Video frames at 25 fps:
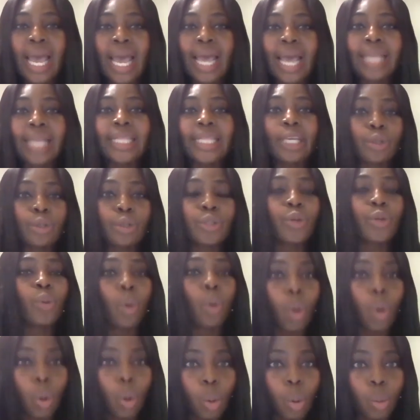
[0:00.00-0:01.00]
and they
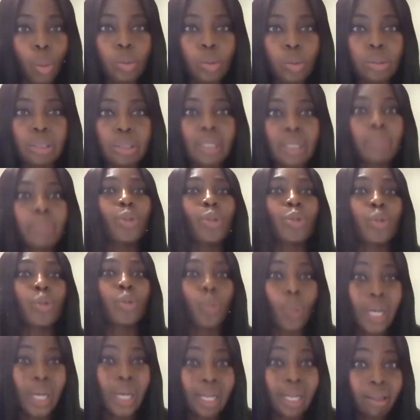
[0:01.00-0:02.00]
also hold the
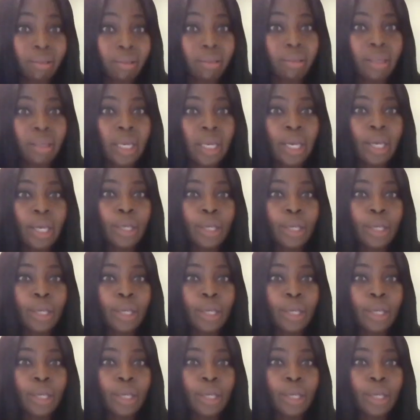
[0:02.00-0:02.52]
most wealth.